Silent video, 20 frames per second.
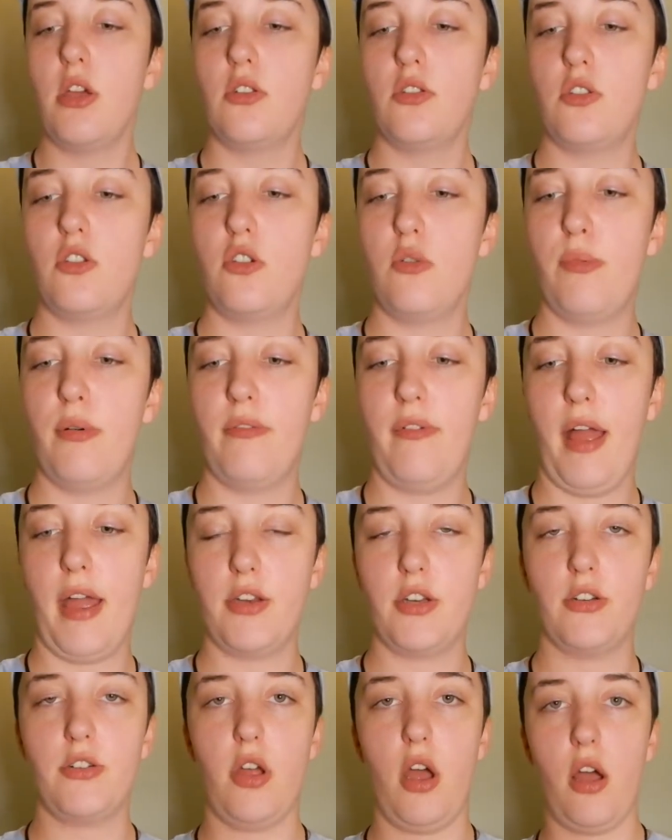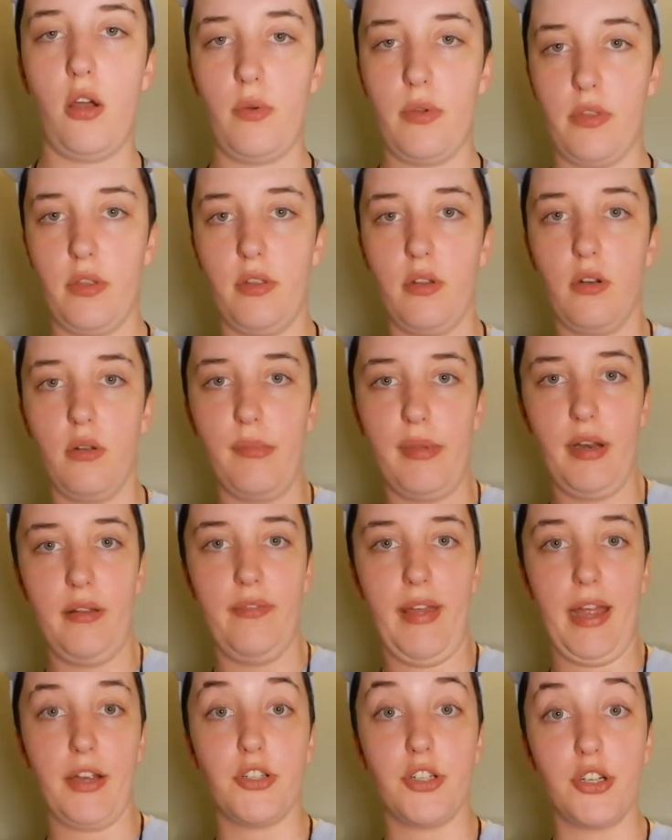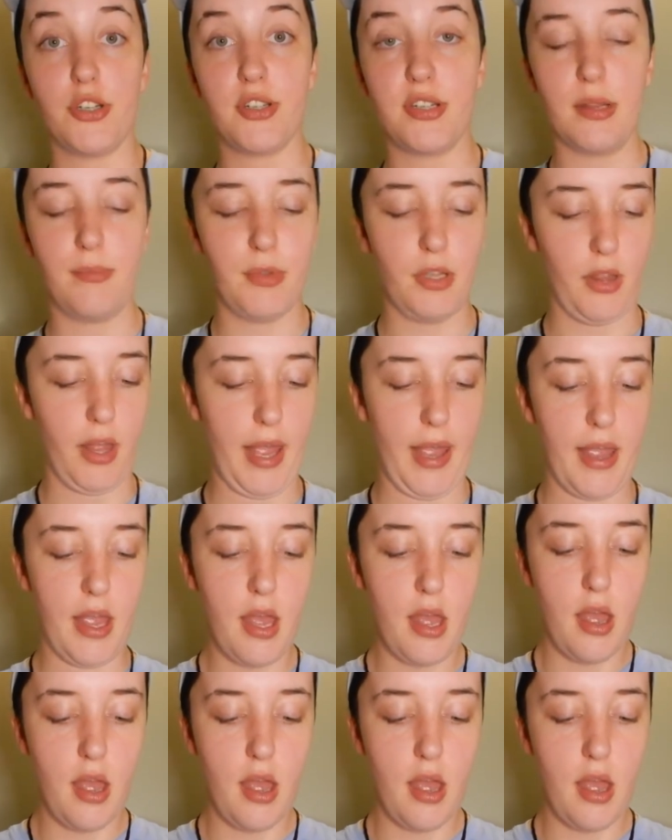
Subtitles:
to provide your dog with a little bit of extra stimuli.